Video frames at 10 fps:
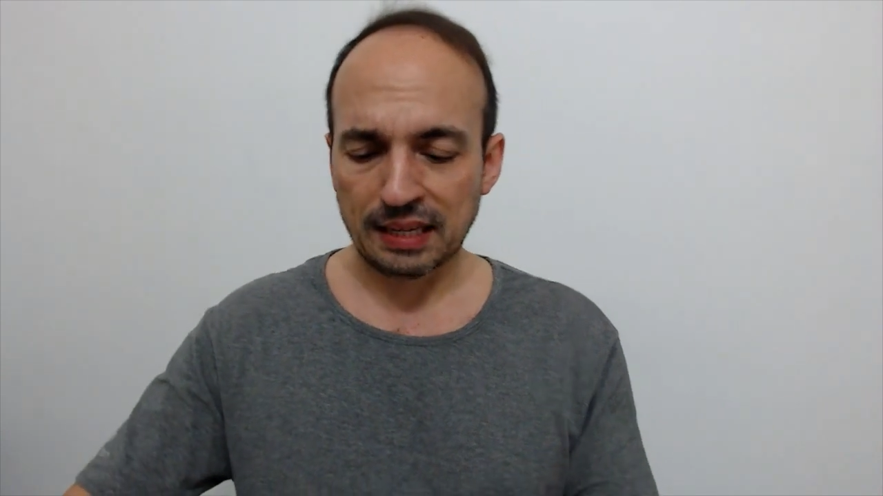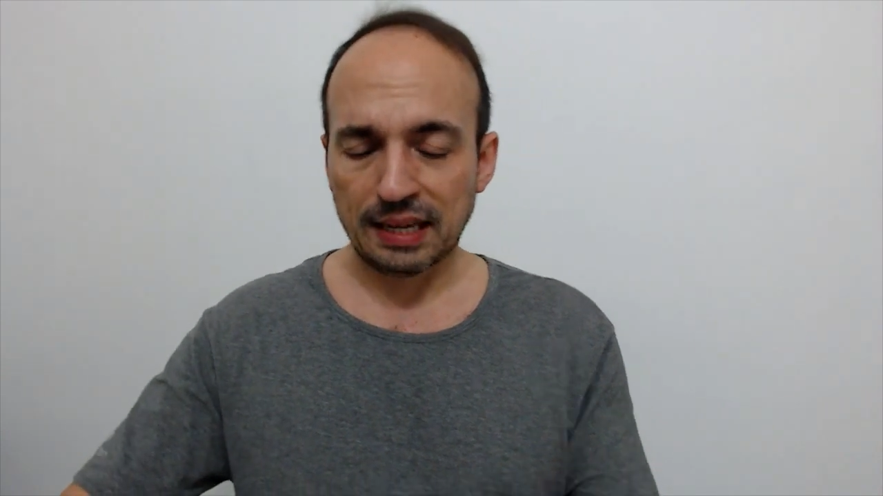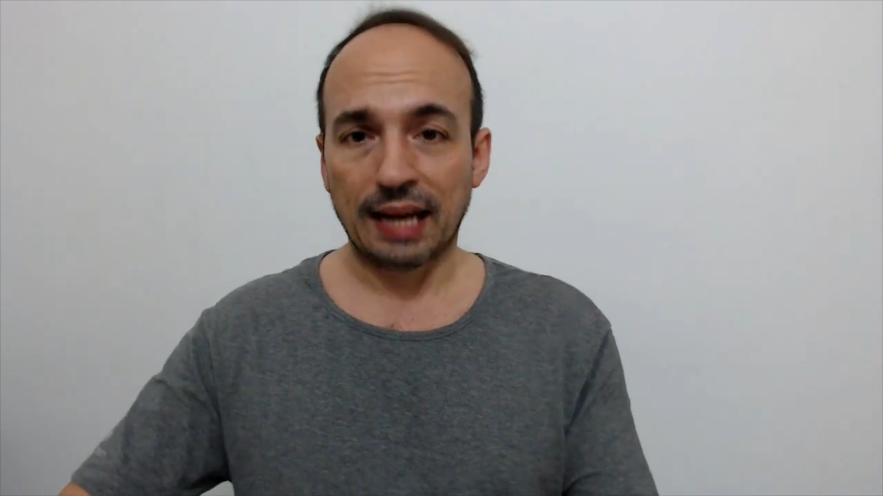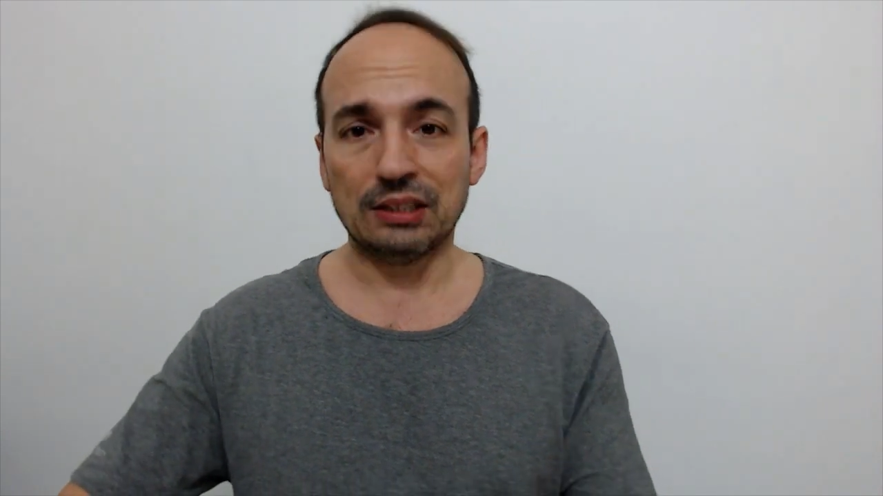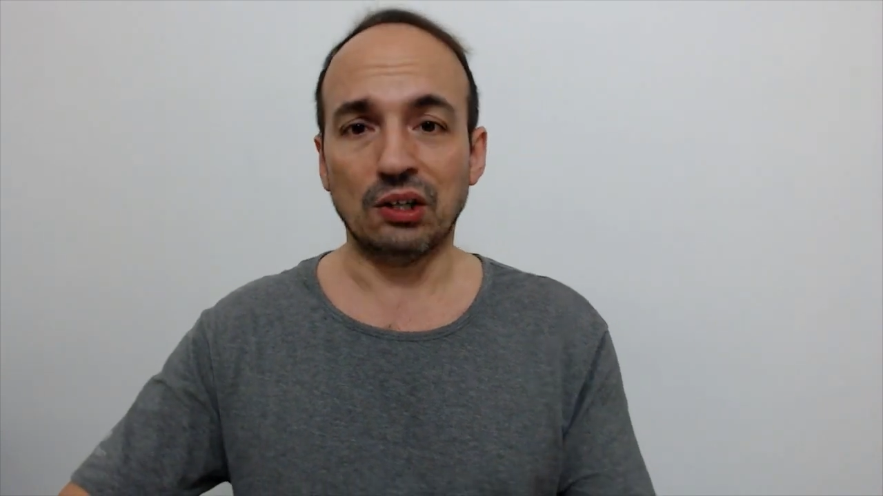
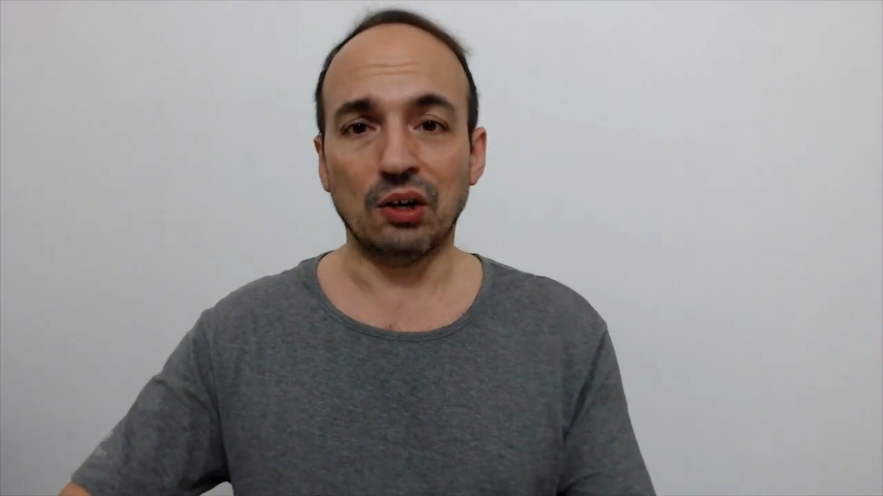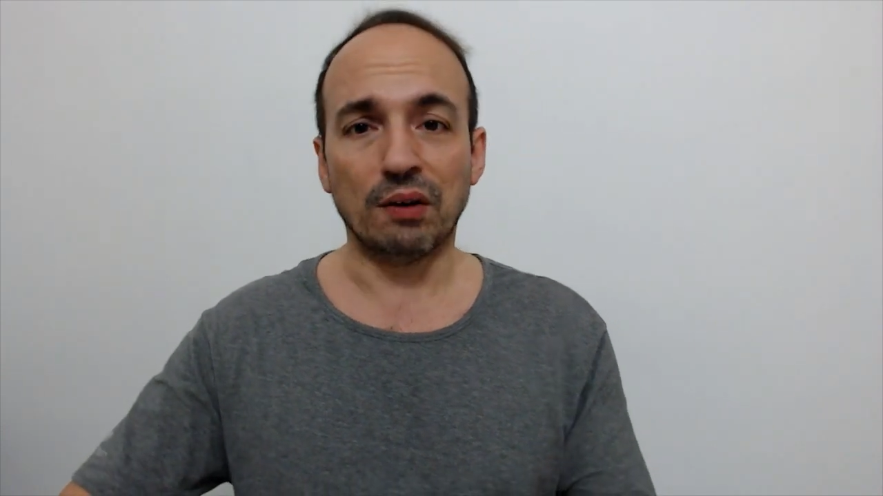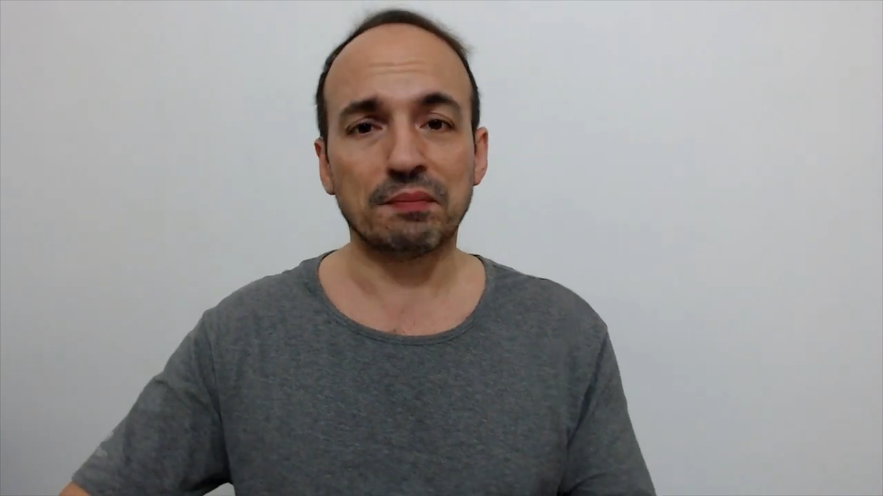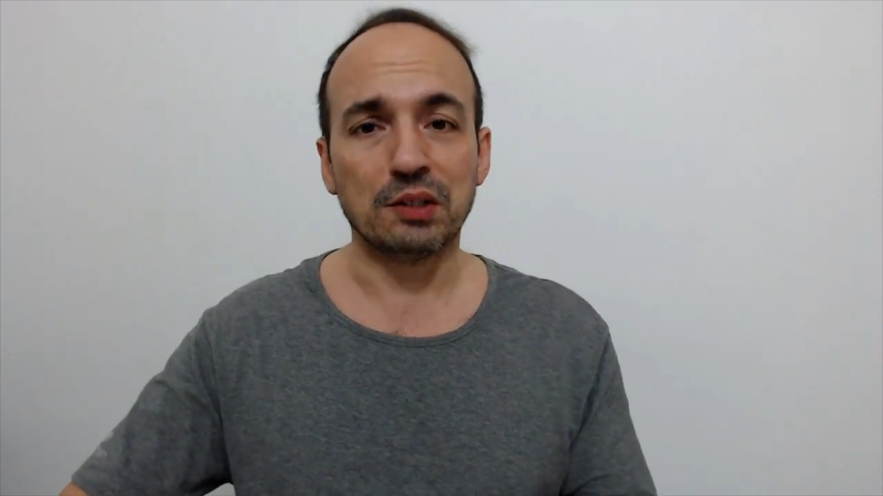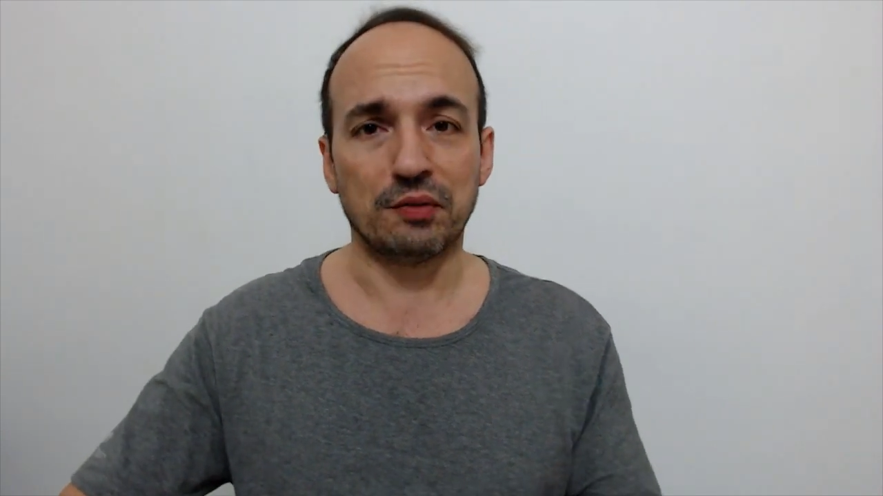I don't know
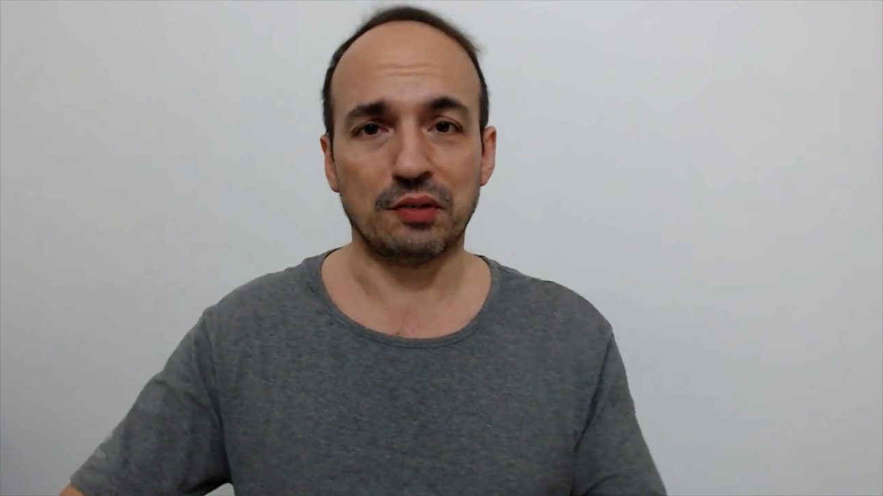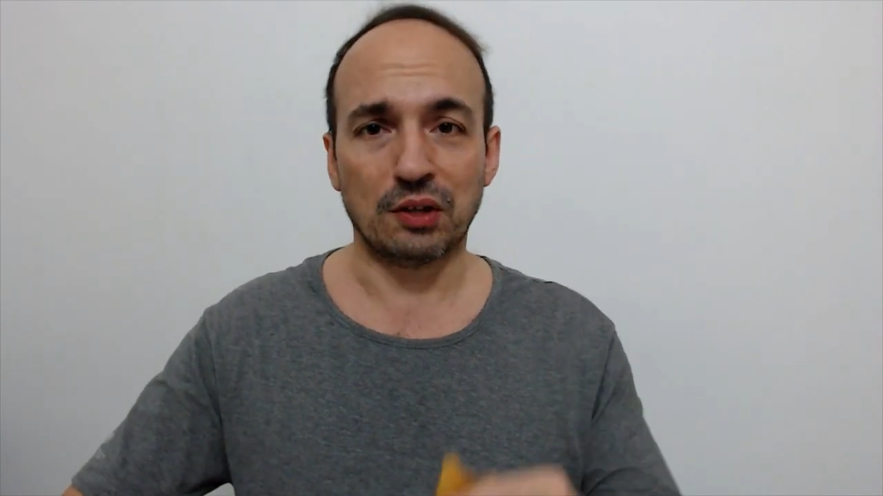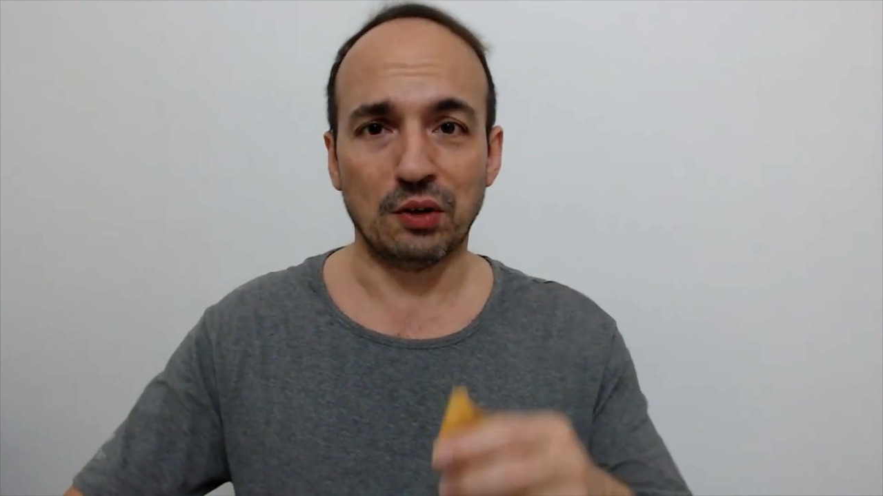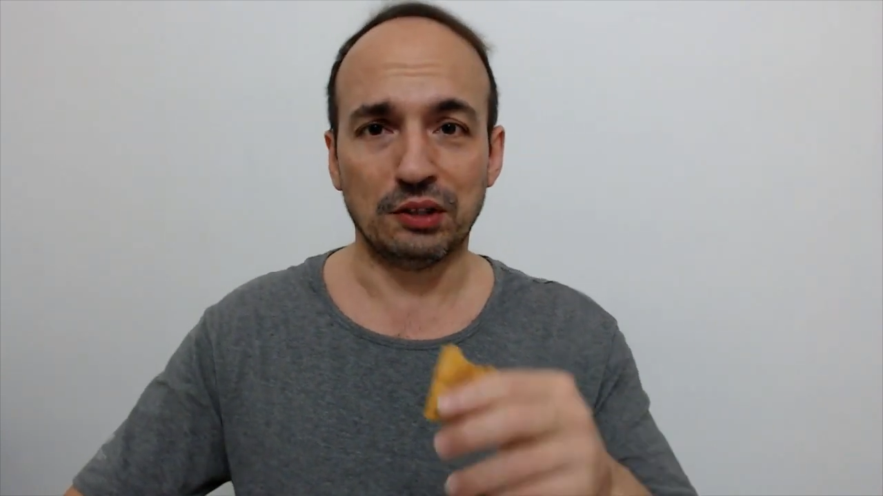if you're going